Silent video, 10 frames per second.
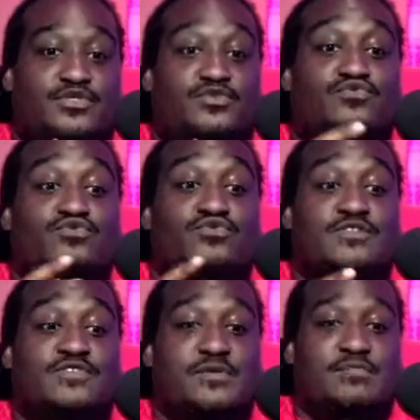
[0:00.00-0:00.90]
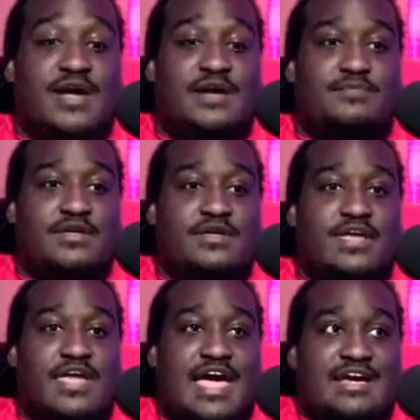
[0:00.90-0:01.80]
roots of hip hop
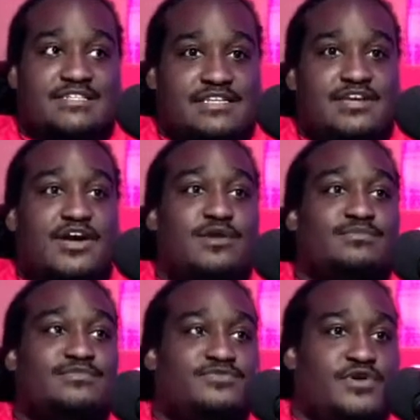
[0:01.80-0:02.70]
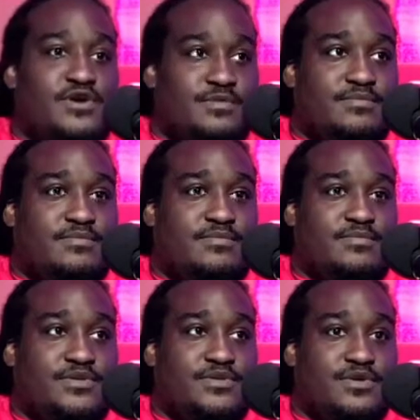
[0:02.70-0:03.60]
actually comes from,
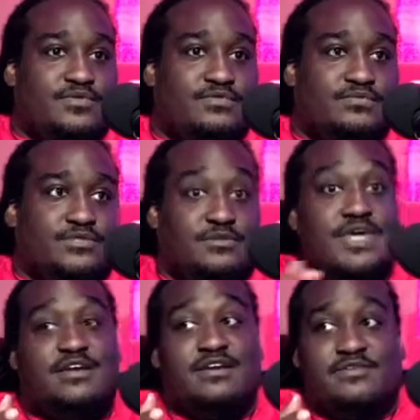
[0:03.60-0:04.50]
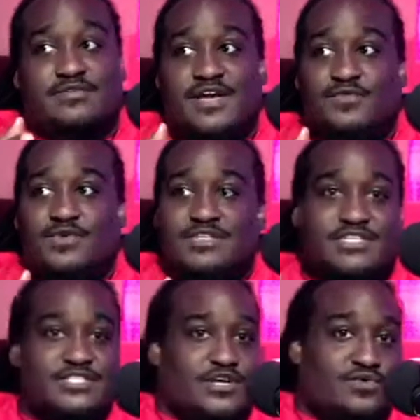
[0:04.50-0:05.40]
you know, Jamaica, right? With
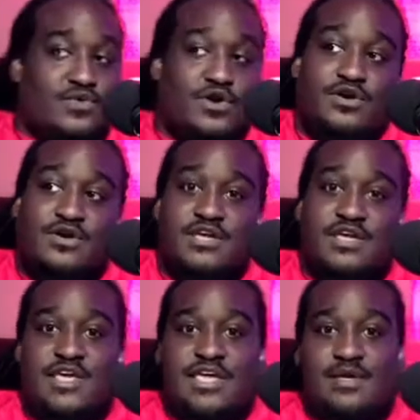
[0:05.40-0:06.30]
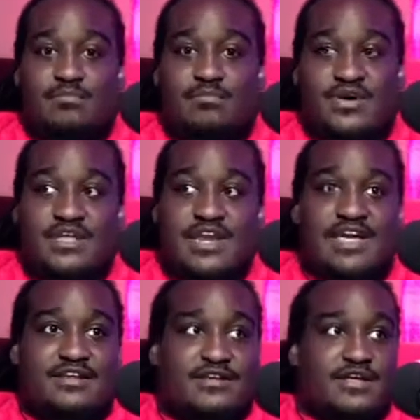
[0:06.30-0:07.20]
DJ Kool Herc, him bringing
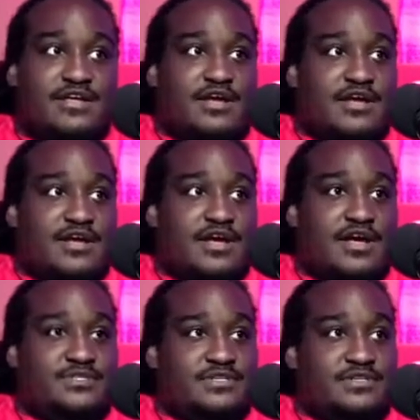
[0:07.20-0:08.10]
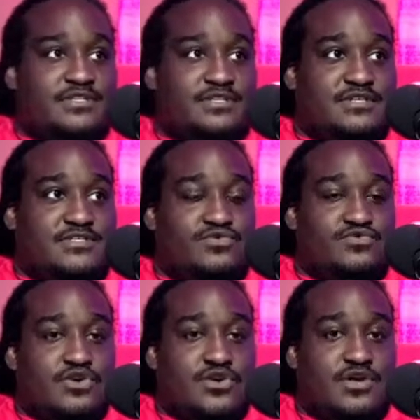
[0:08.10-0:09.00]
that up to
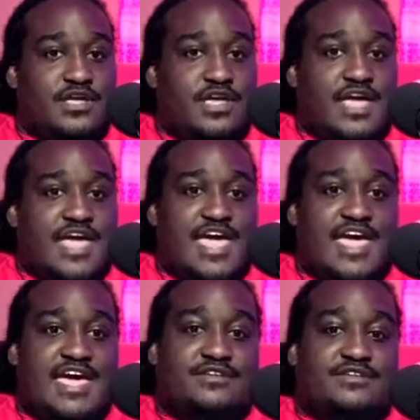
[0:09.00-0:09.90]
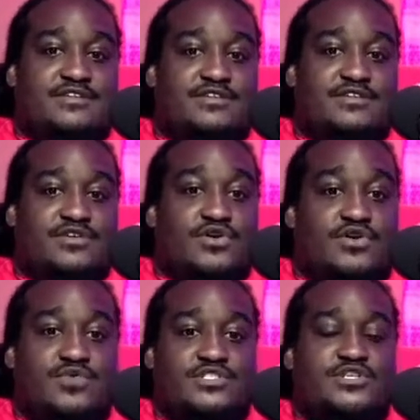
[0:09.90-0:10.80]
New York. And, you know,
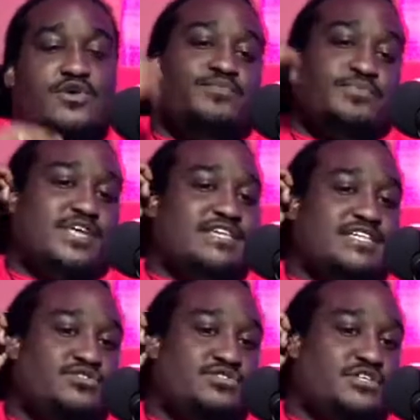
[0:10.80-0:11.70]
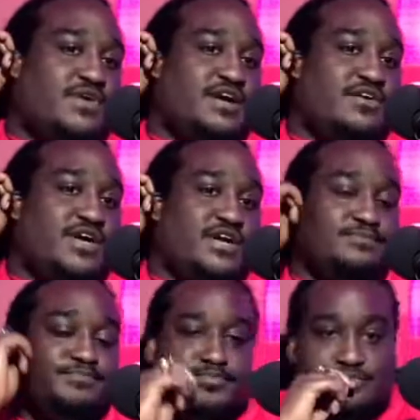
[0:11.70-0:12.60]
it's interesting, right? Okay.
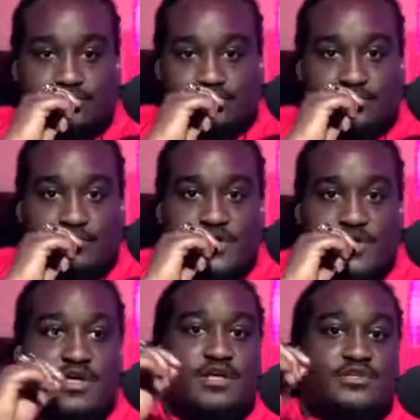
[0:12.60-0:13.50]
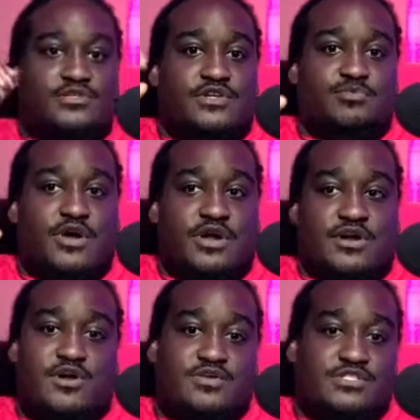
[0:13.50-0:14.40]
So this part of
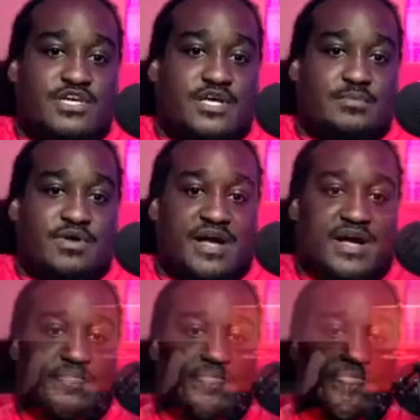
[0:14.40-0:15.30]
the culture of hip hop